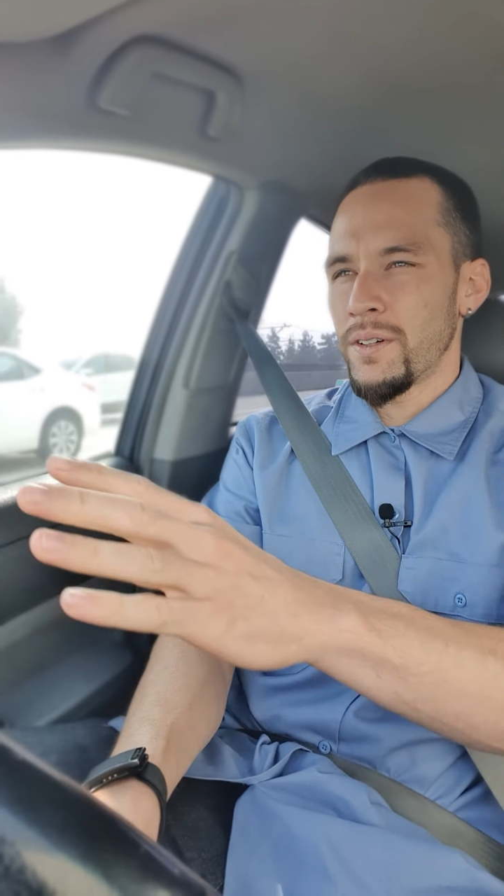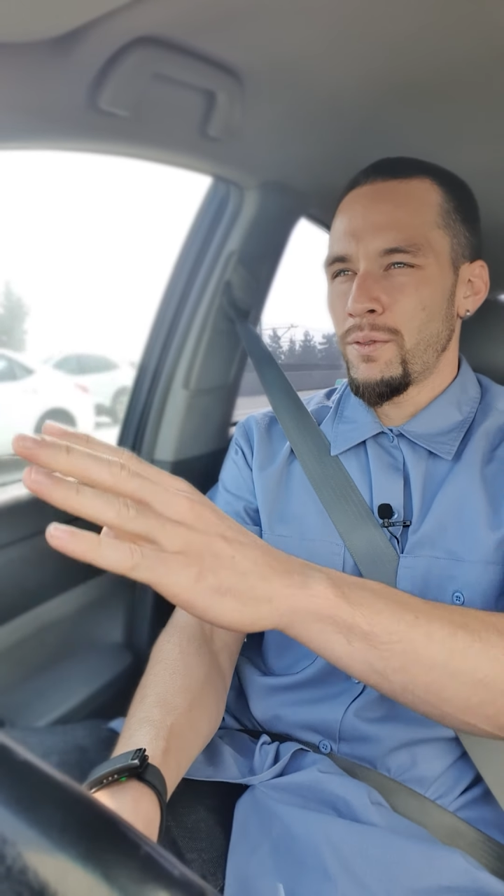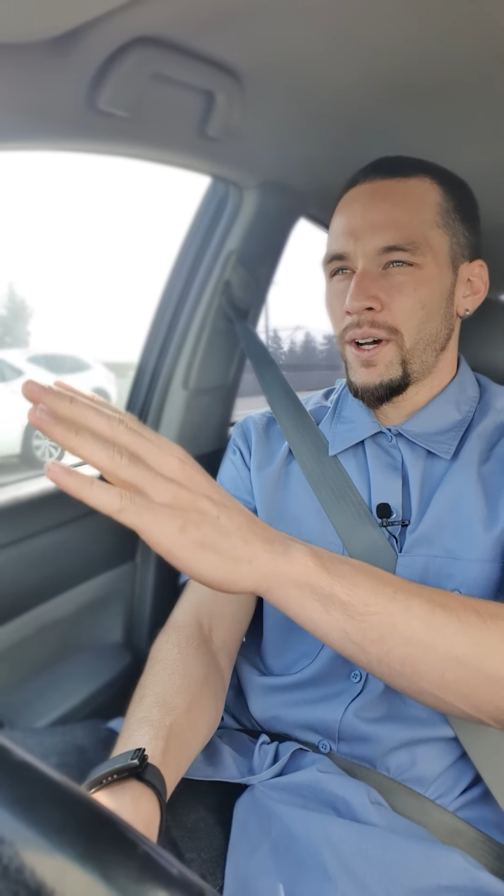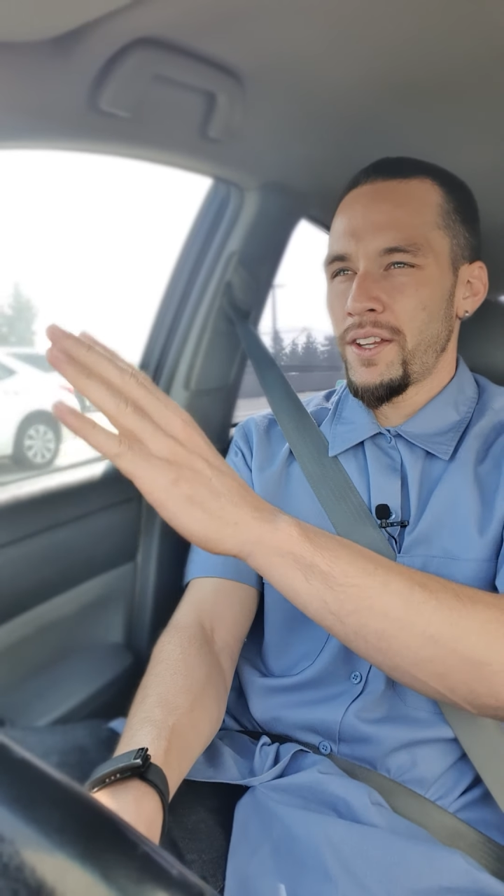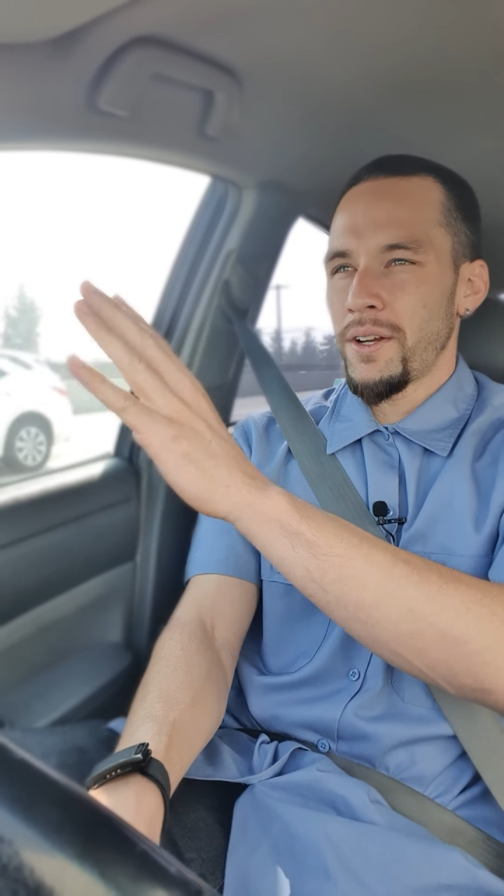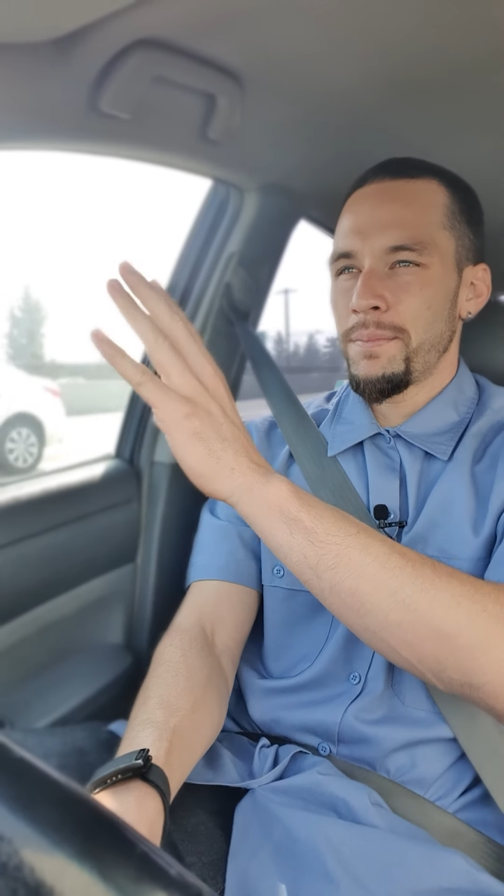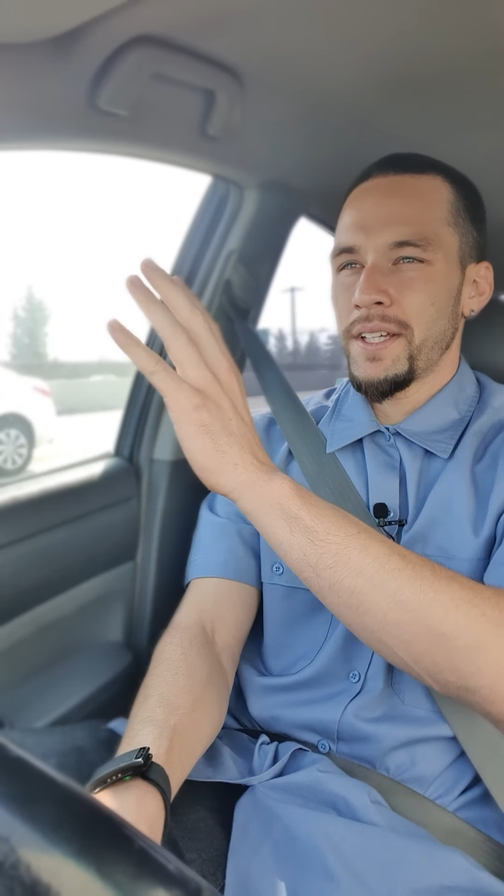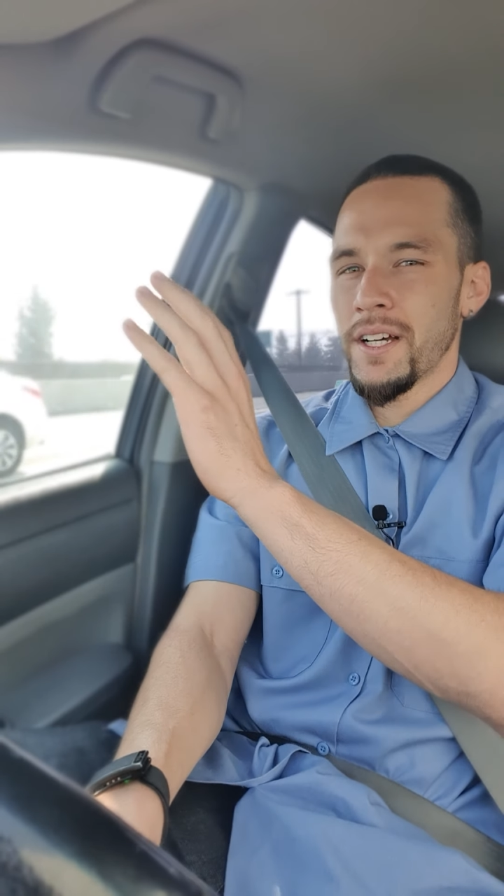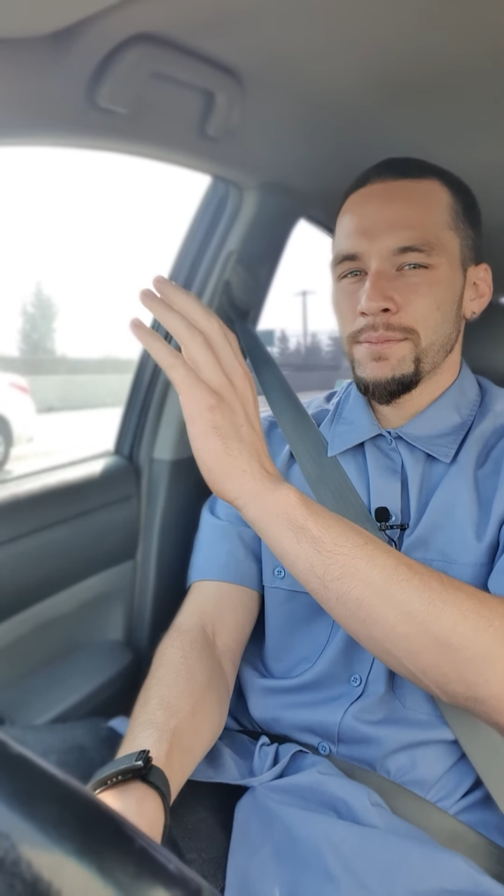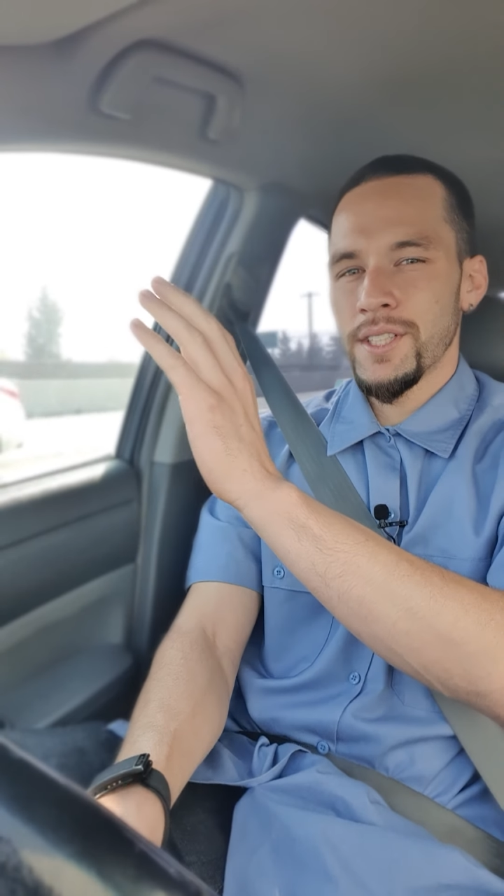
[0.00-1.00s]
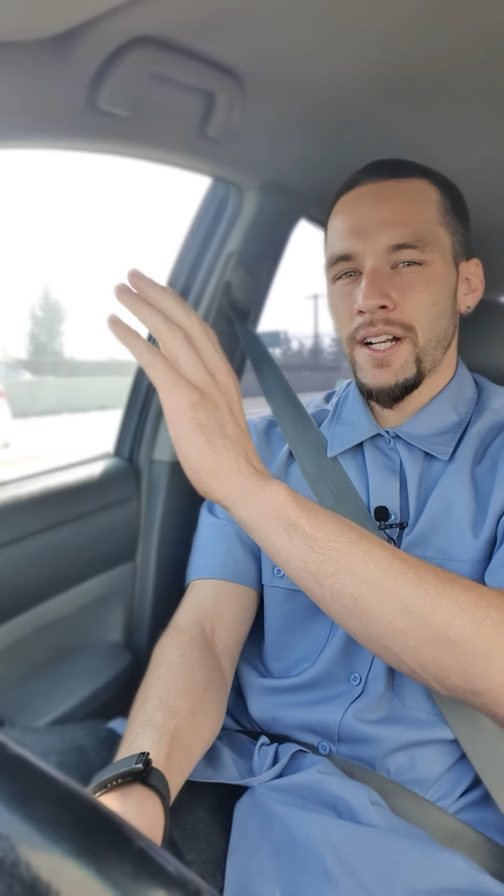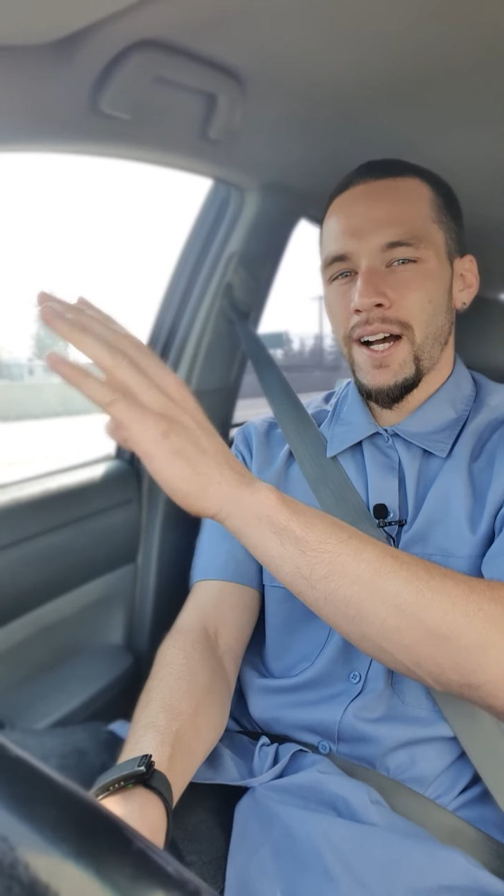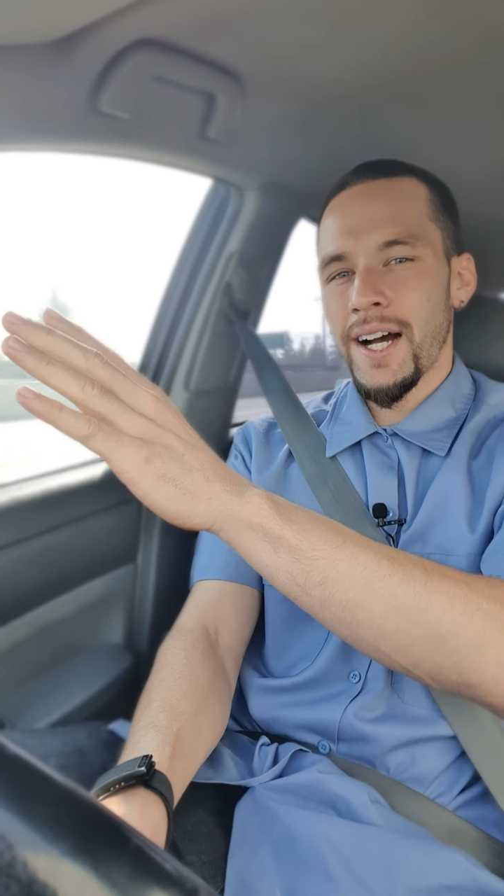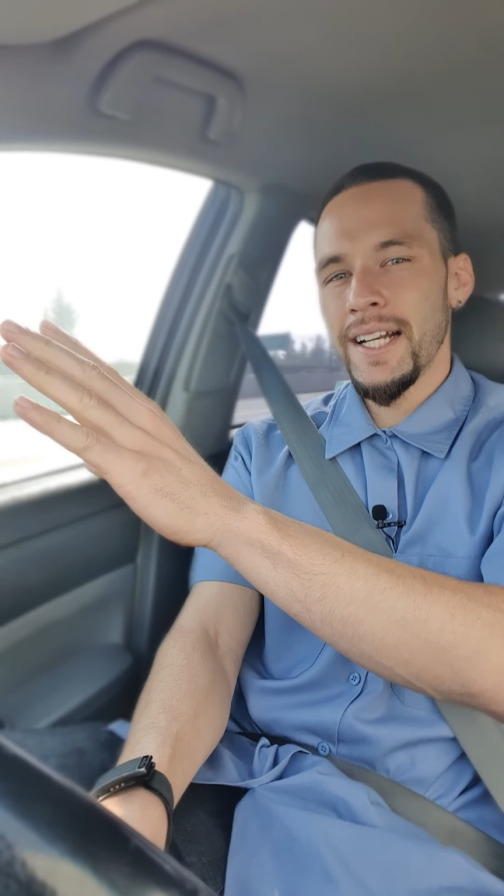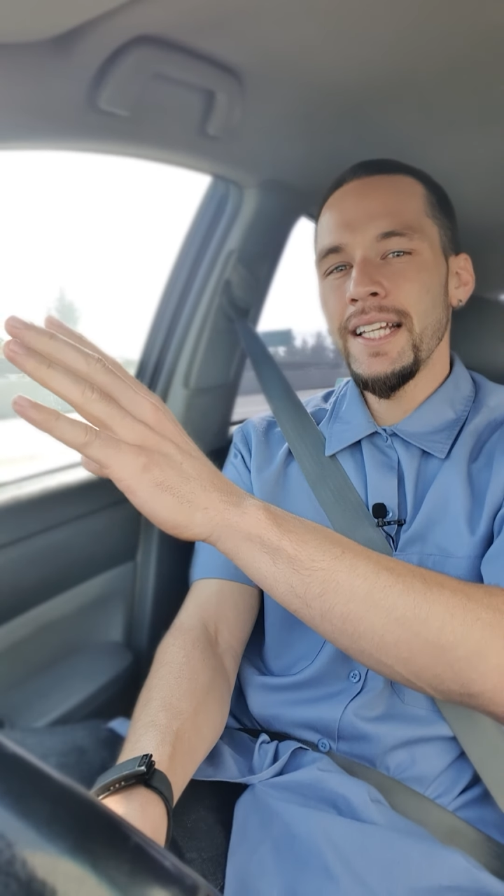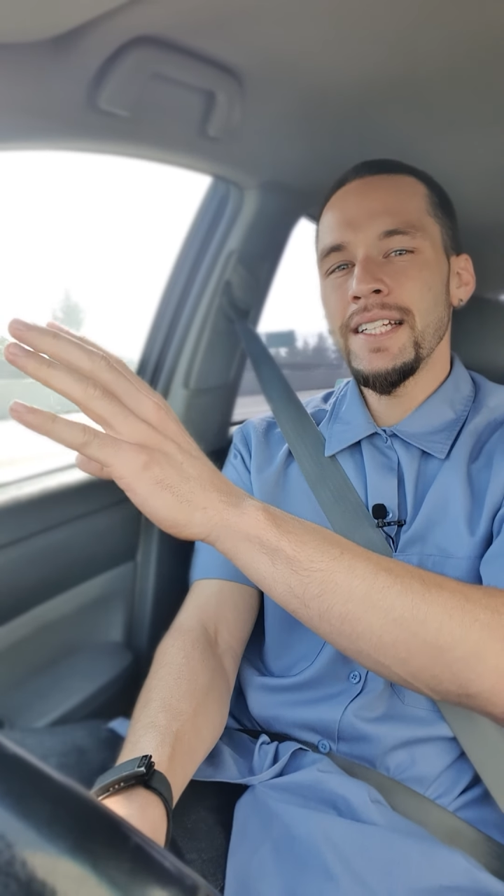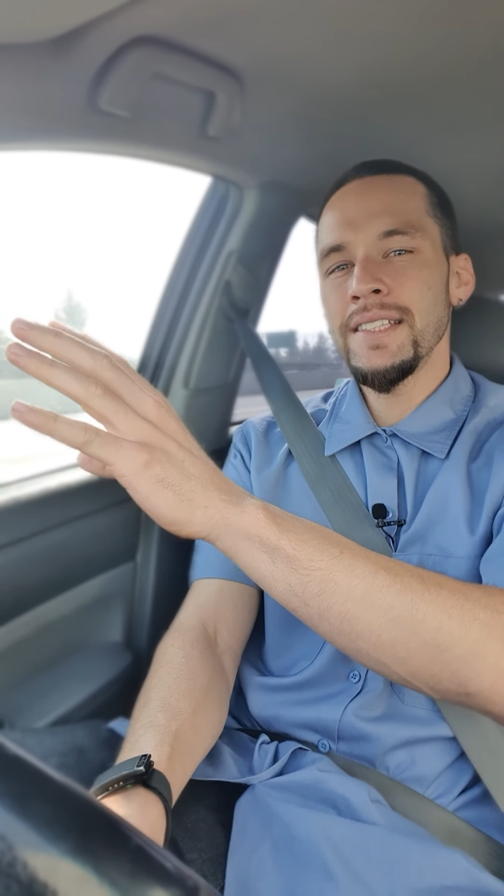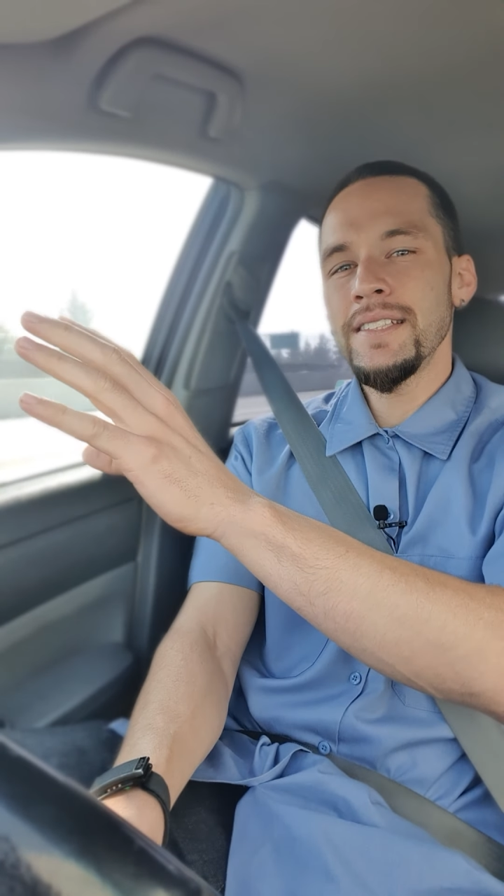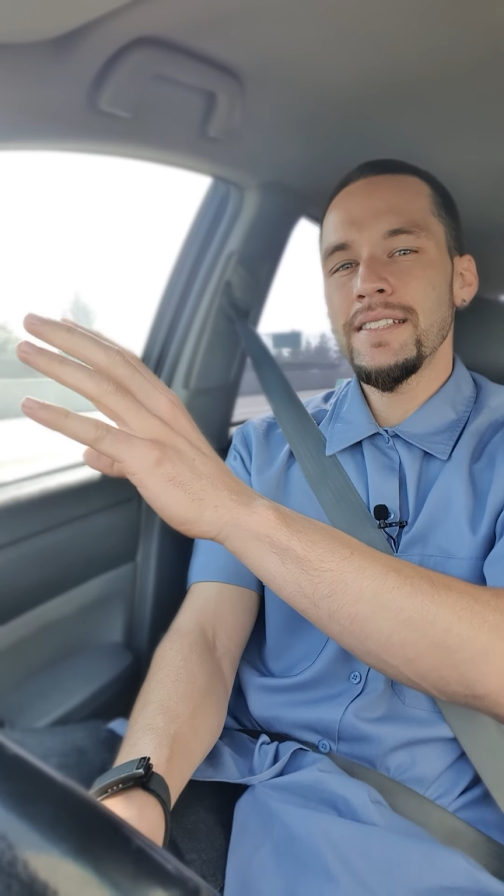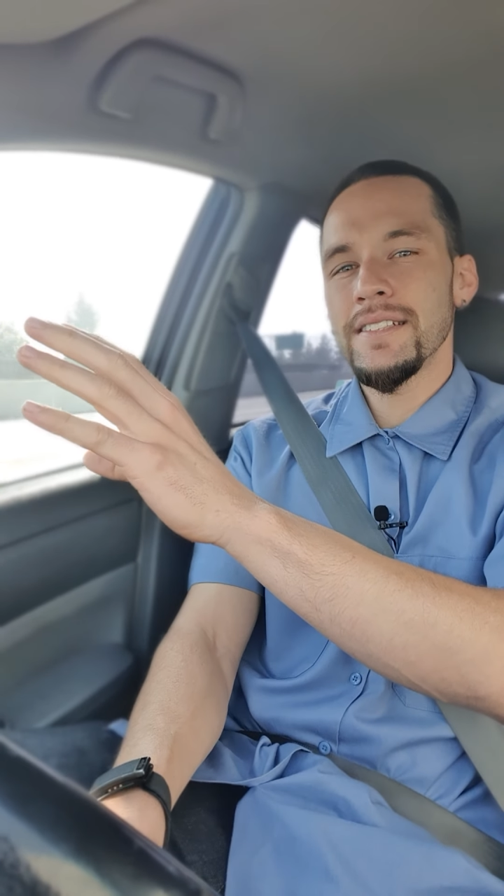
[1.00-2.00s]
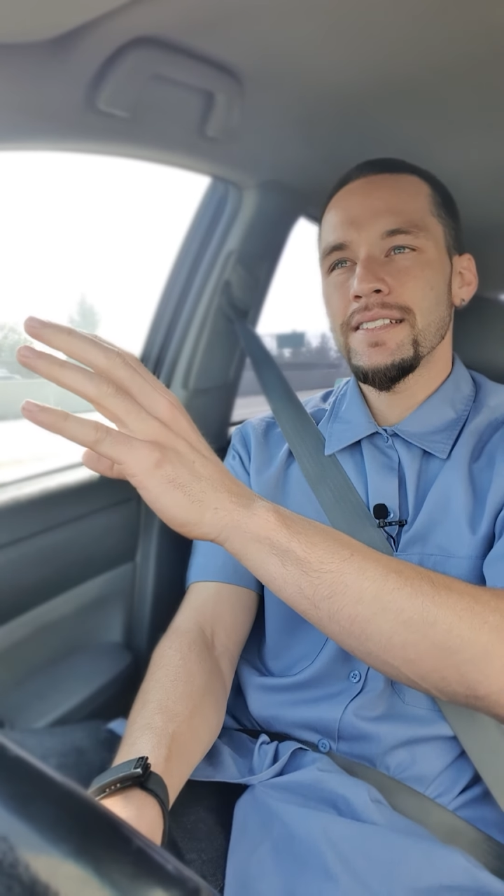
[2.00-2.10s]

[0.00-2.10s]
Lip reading: whether it becomes an audience,